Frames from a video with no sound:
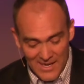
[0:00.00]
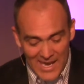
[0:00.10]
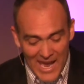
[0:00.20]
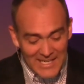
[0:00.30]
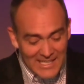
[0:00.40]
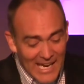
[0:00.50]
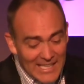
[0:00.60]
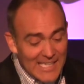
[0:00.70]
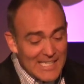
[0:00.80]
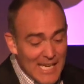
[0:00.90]
And he
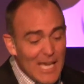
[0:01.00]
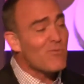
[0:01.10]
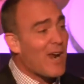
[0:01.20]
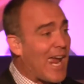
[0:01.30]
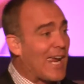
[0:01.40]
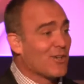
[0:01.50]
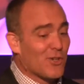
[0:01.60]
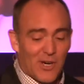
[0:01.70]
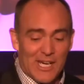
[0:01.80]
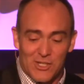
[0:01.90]
likely did reign
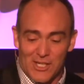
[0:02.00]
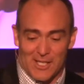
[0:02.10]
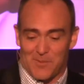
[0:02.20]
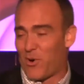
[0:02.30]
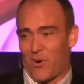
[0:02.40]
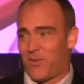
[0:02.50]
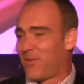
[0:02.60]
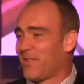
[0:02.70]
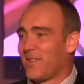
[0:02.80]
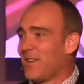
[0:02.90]
during Jesus'
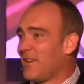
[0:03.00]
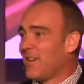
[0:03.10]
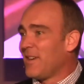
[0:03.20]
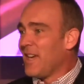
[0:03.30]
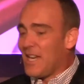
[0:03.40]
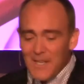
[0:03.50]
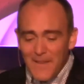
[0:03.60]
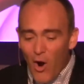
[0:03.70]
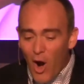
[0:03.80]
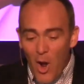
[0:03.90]
birth. You see,
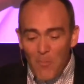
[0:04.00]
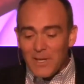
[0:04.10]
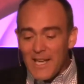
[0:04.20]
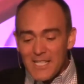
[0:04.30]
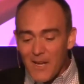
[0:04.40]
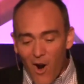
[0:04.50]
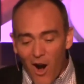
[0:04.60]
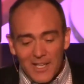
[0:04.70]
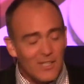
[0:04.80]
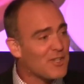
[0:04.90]
there are plenty of
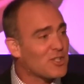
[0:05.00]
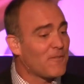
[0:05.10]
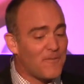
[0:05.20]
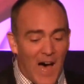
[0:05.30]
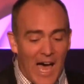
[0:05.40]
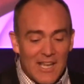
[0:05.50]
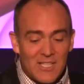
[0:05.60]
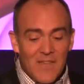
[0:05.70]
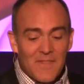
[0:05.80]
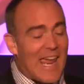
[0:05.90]
archaeological
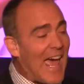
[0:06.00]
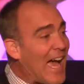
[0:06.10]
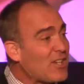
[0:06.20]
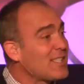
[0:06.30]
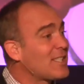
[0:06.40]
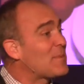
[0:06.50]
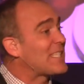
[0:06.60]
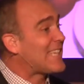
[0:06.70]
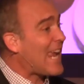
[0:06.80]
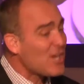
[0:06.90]
finds that actually
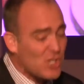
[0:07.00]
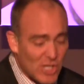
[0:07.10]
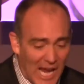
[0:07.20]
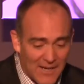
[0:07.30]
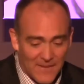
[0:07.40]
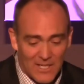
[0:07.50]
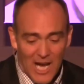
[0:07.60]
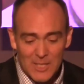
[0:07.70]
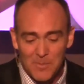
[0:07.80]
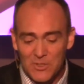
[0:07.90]
substantiate the
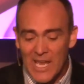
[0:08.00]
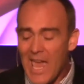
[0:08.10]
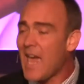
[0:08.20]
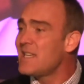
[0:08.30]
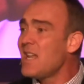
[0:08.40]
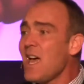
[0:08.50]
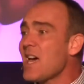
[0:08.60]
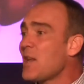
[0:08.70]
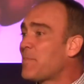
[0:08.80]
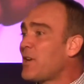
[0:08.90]
Gospels, and
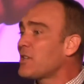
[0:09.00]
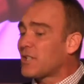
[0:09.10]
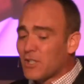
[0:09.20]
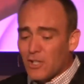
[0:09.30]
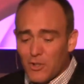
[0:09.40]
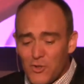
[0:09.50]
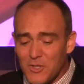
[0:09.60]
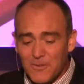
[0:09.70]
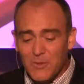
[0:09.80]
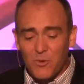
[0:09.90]
none appear to
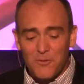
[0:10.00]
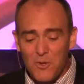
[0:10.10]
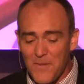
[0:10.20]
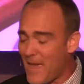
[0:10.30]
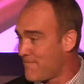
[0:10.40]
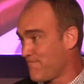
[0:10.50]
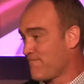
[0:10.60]
conclusively refute them.